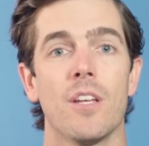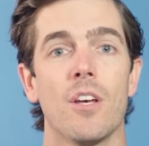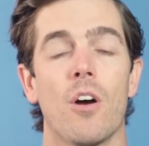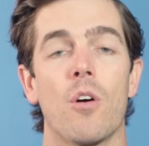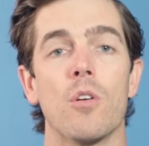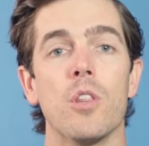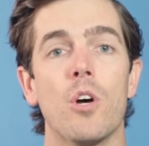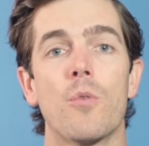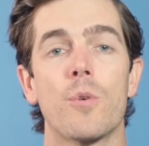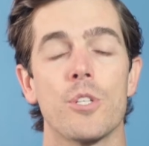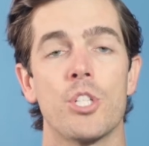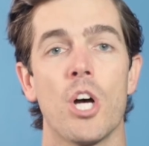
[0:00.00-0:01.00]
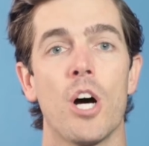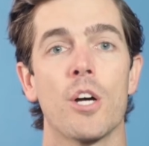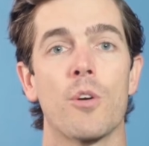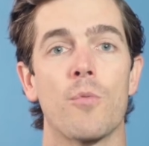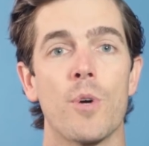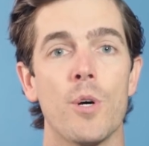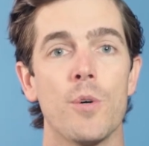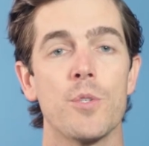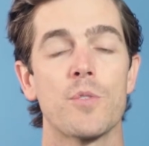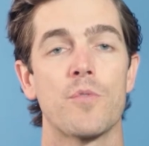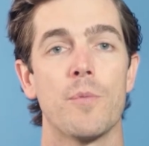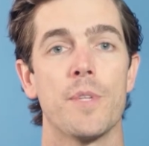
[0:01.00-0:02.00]
Our lower jaw
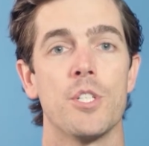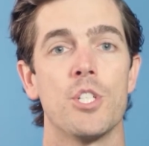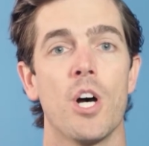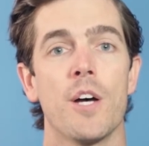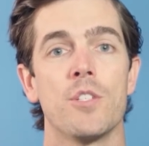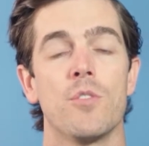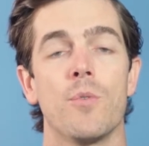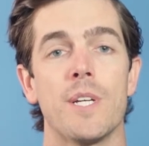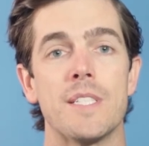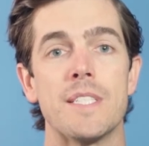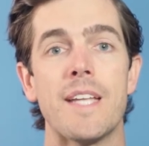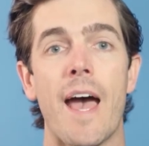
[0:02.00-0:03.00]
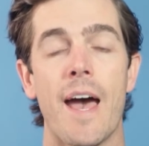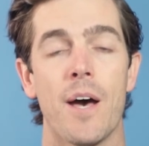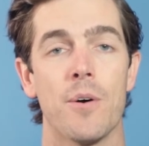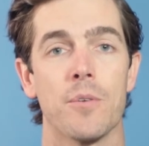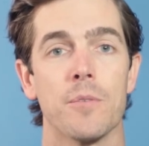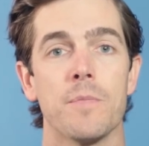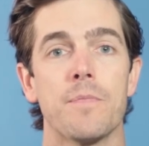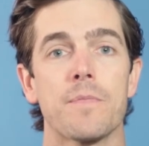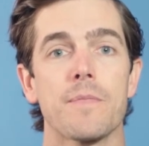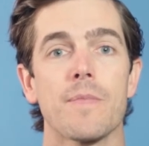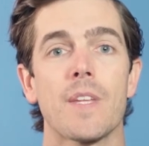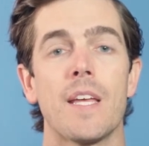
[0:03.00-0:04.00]
grows from the jaw joints down.
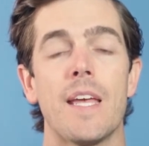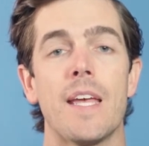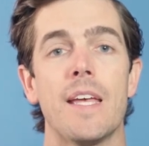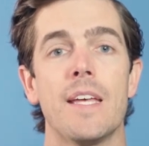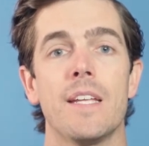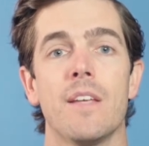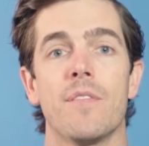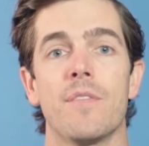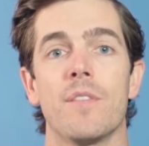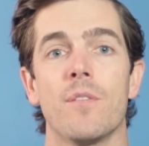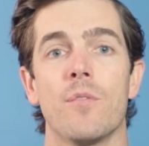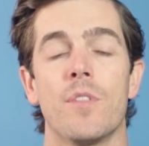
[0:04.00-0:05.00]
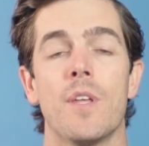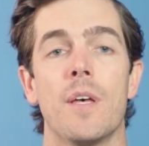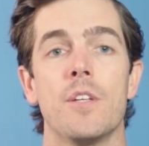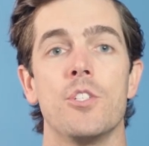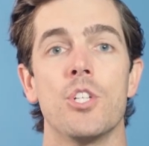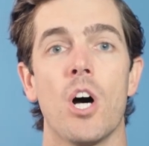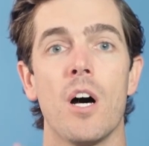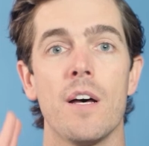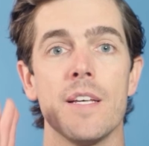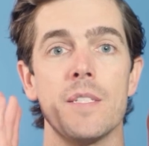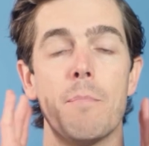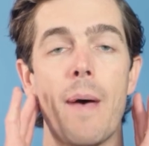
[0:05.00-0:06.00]
And if the jaw
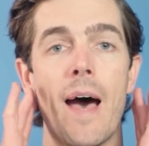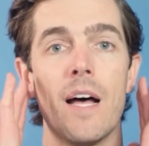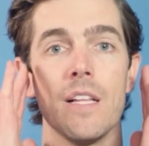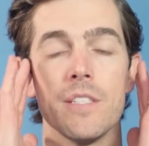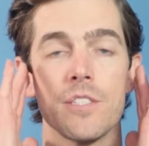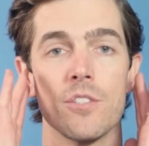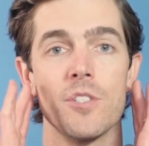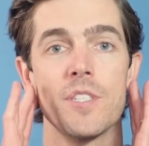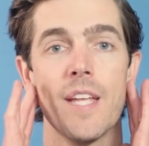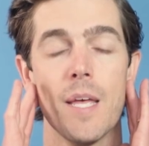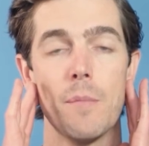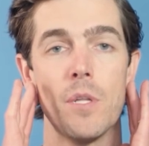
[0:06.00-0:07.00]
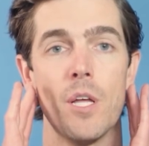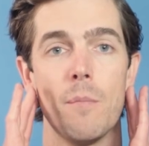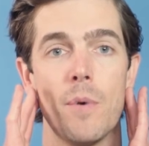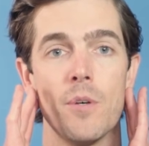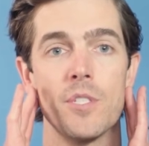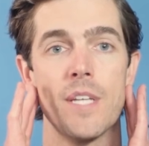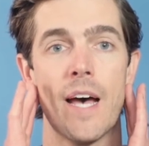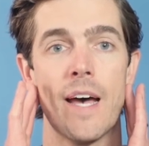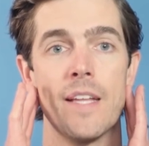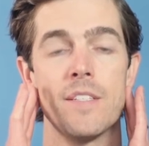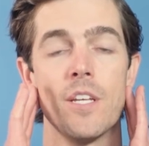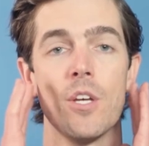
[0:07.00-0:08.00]
is balanced or stable on both
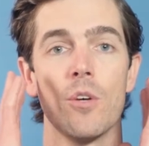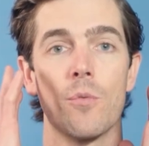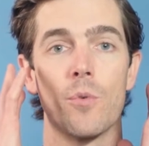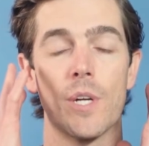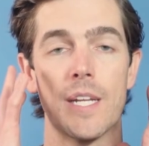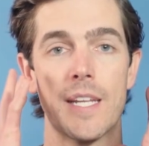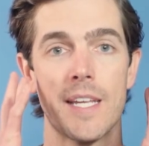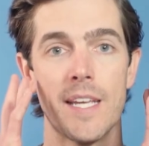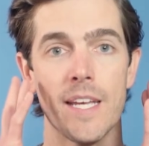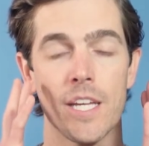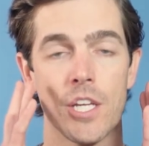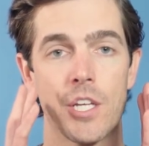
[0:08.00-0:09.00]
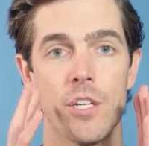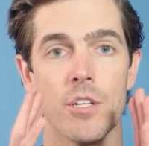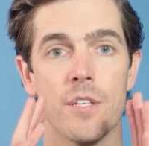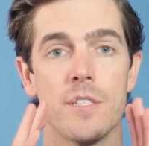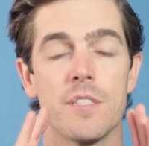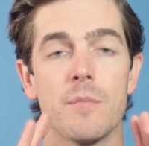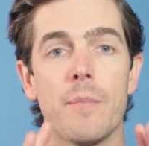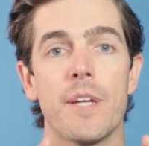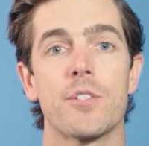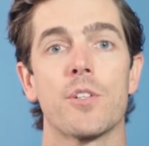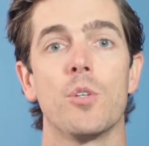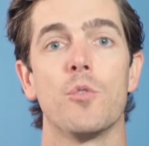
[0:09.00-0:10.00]
sides, we're going to get good
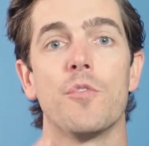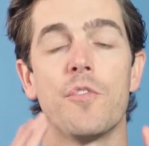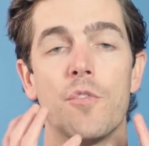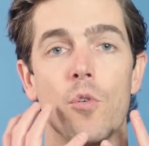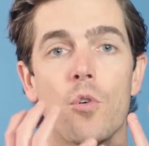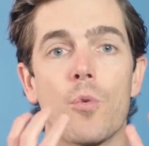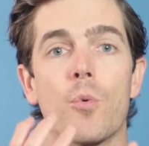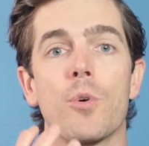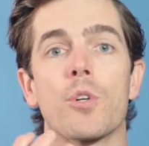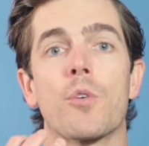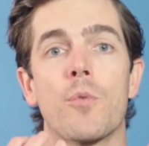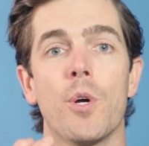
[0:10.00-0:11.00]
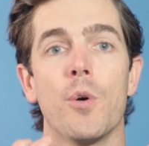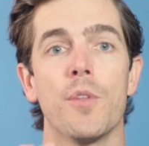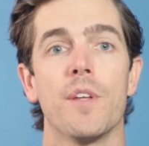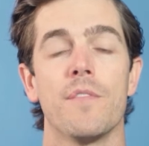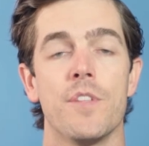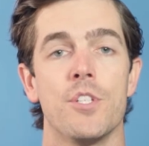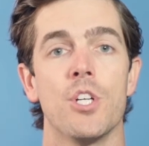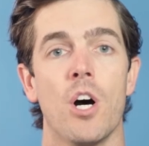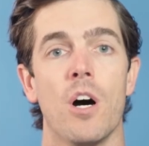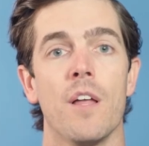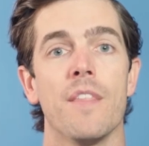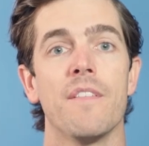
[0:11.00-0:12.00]
symmetrical forward growth of the
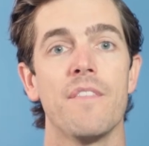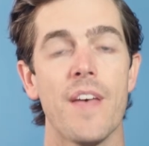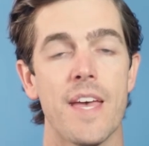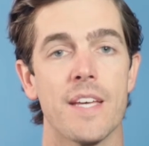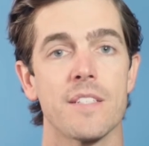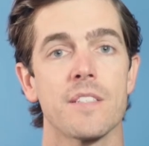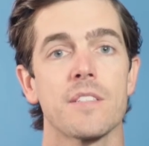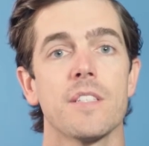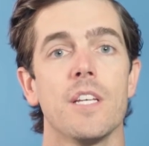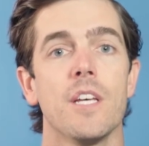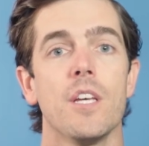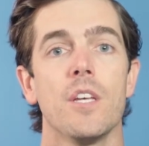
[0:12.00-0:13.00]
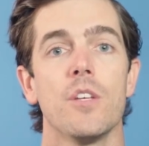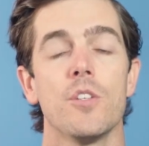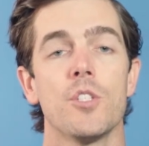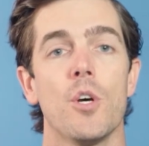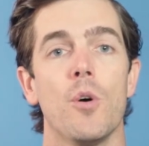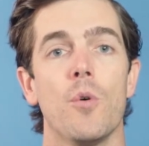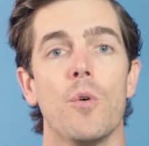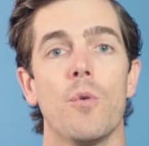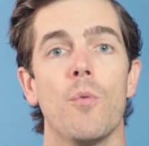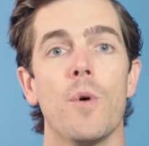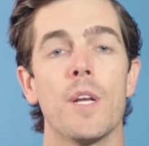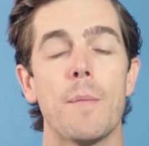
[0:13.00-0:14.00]
jaw on the face. So
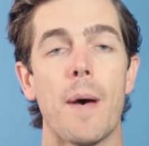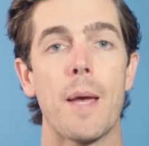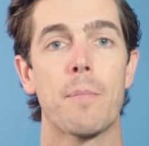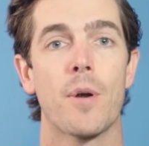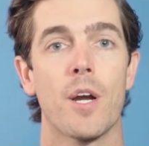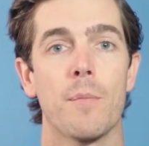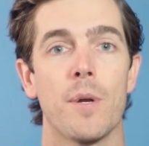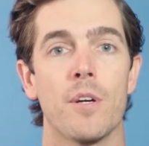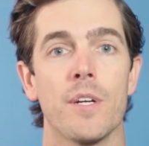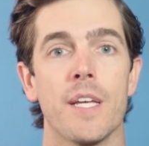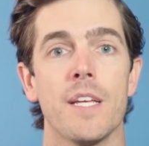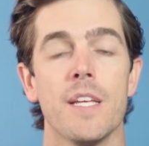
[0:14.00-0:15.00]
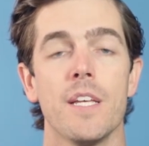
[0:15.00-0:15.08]
one of my primary,